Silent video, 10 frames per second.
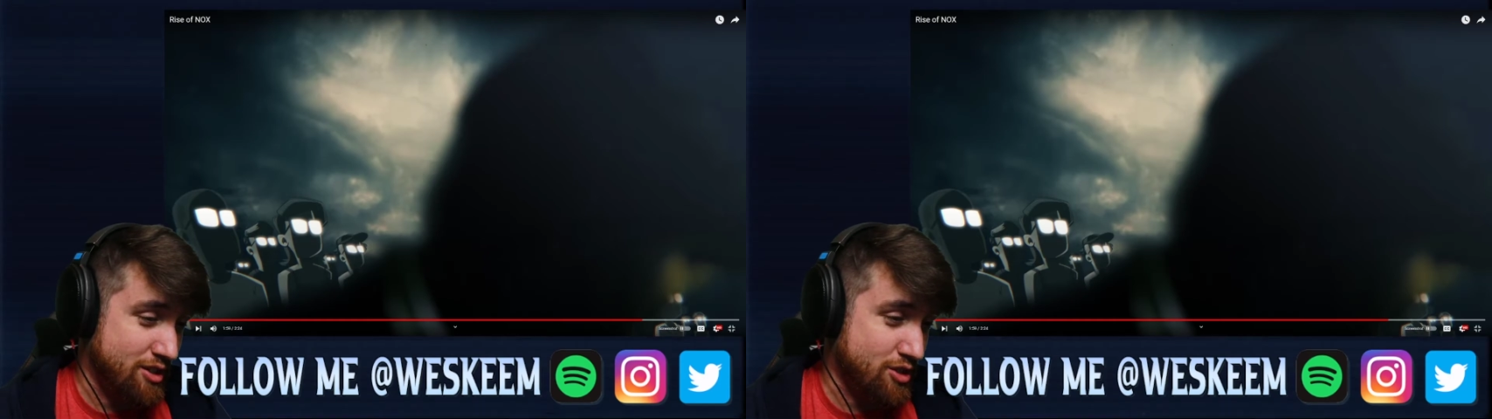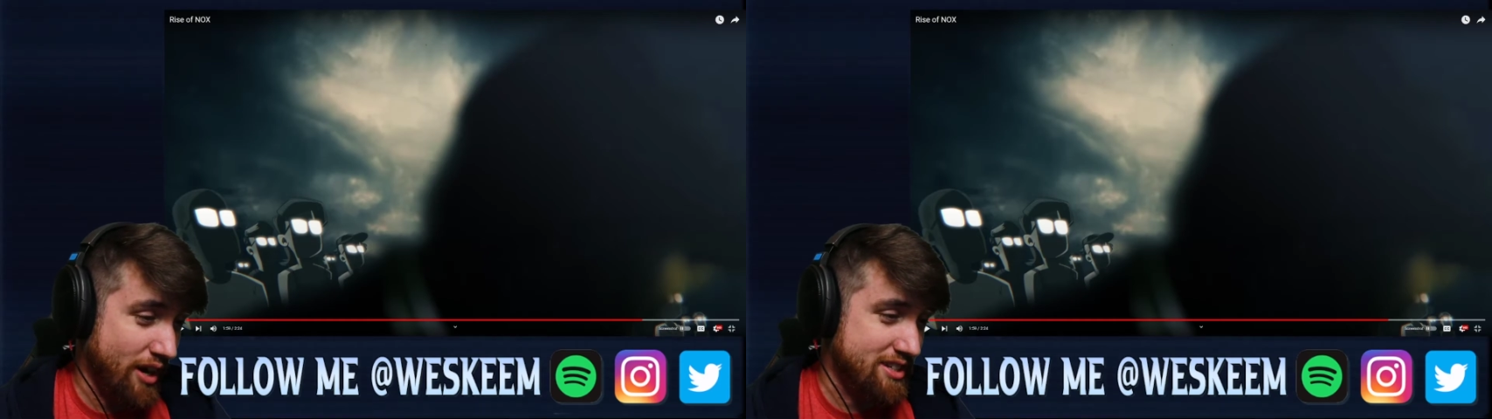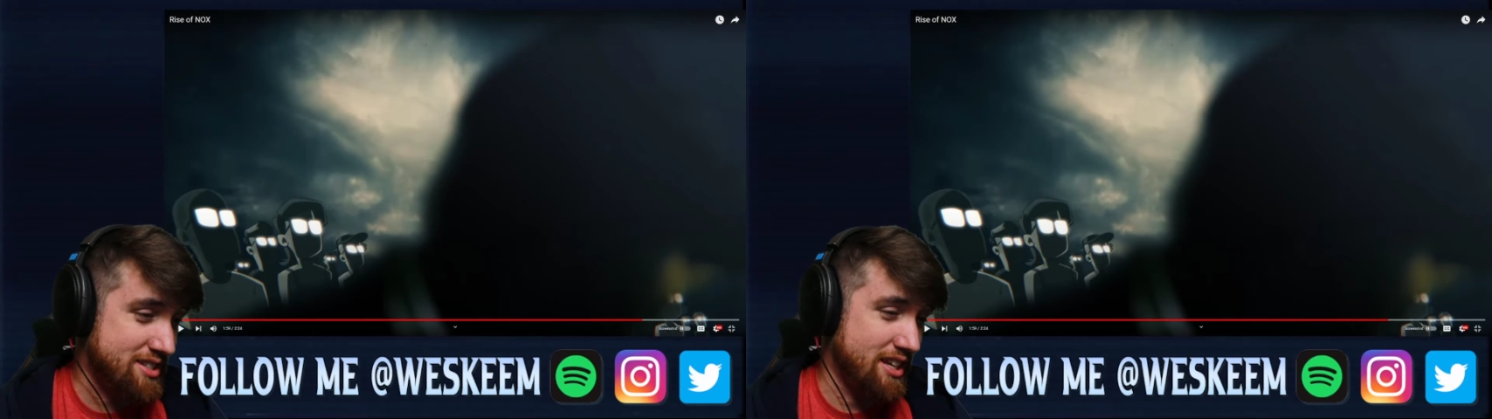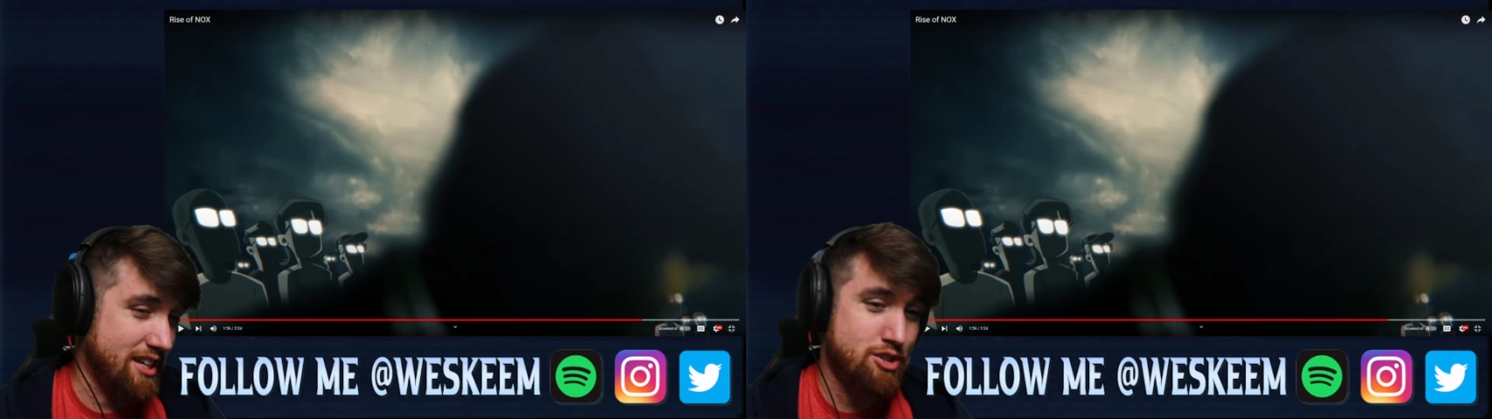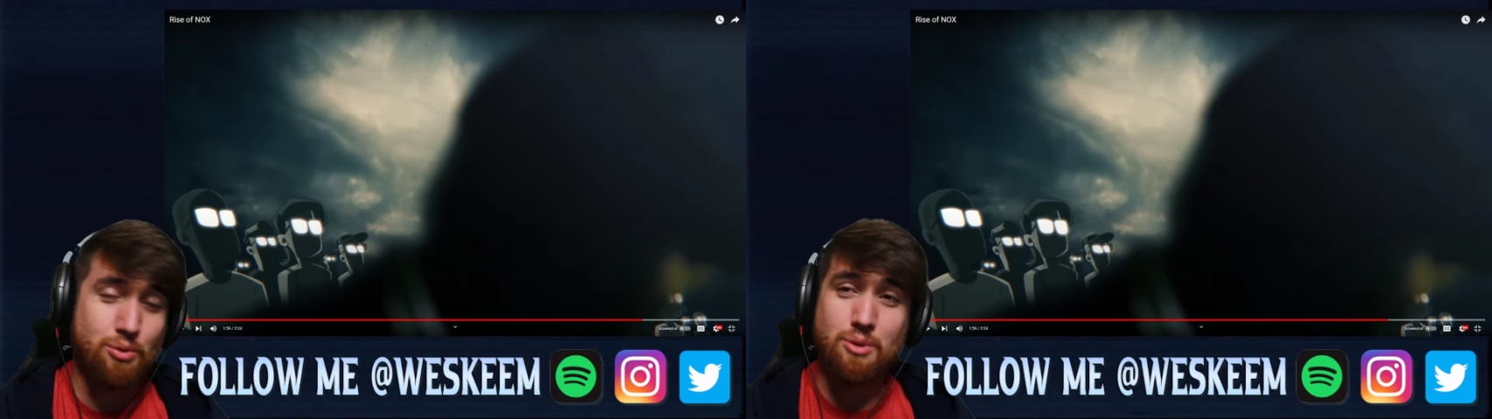trying to
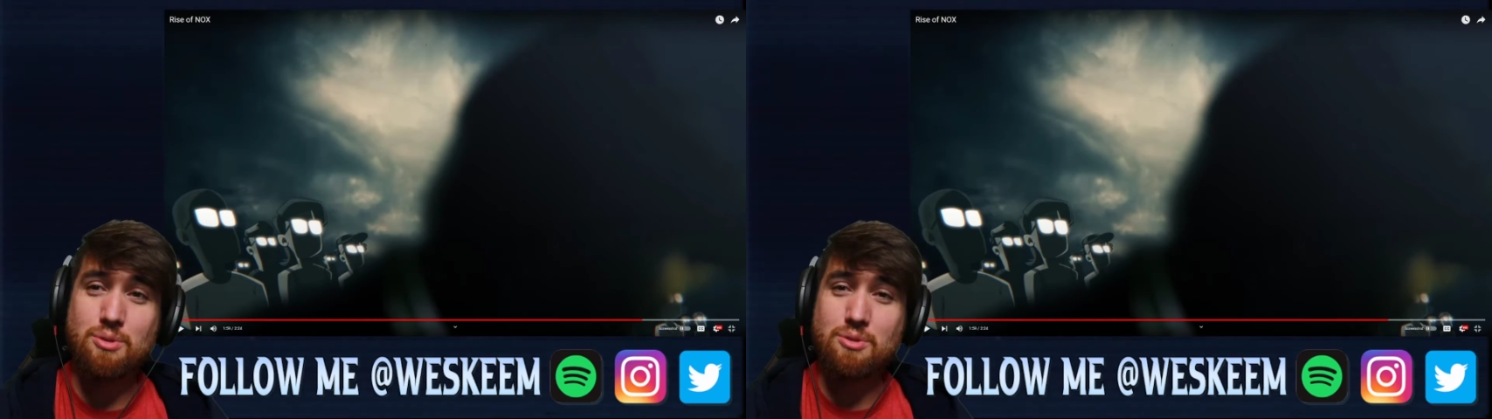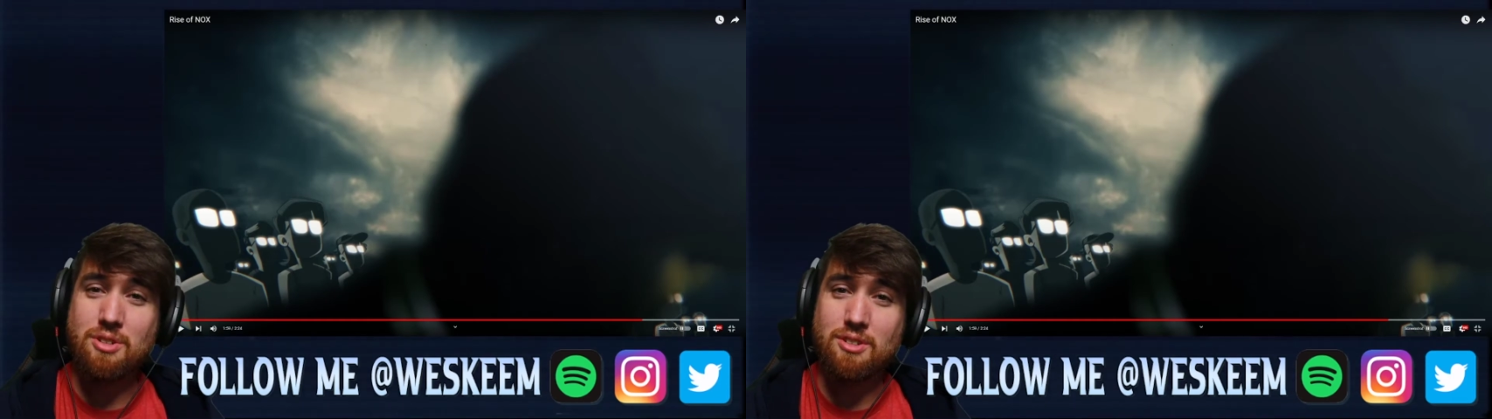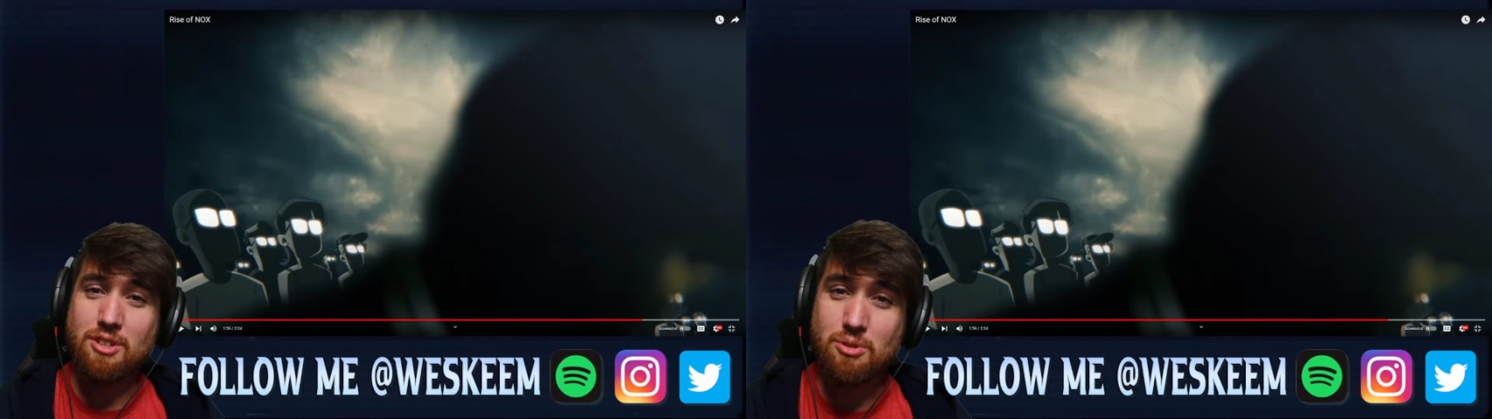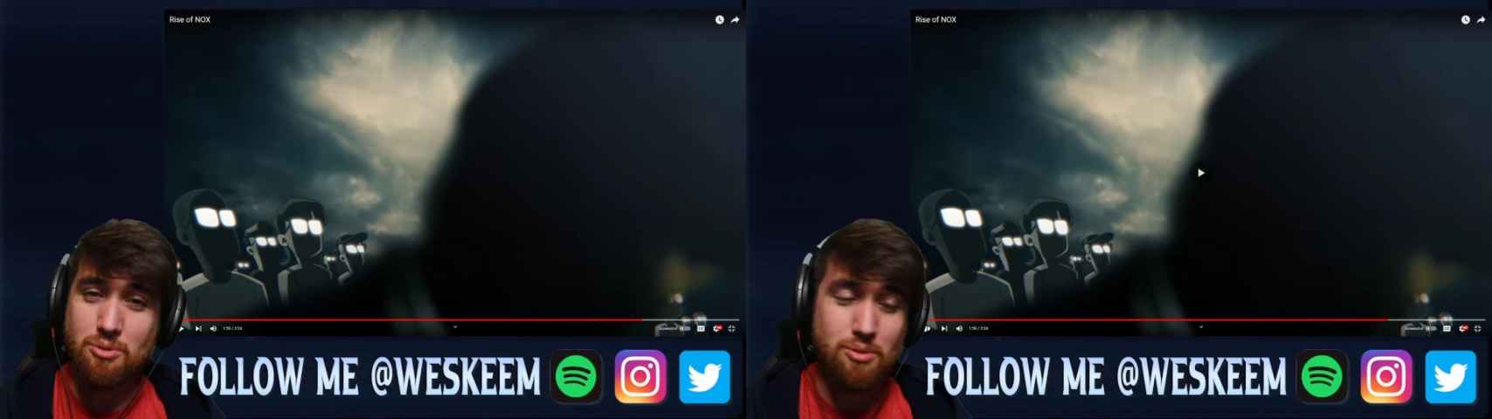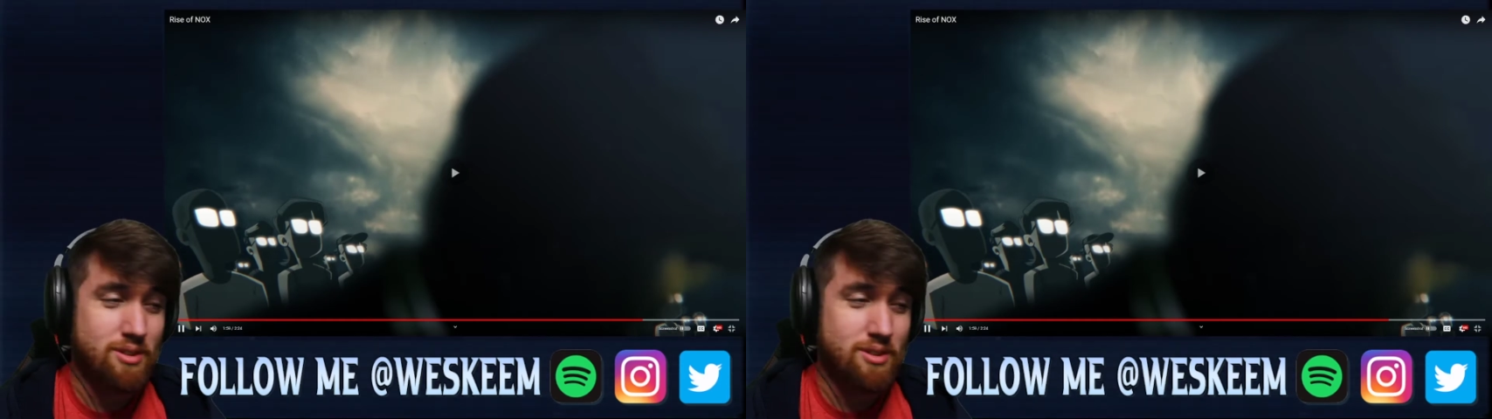stay true to you.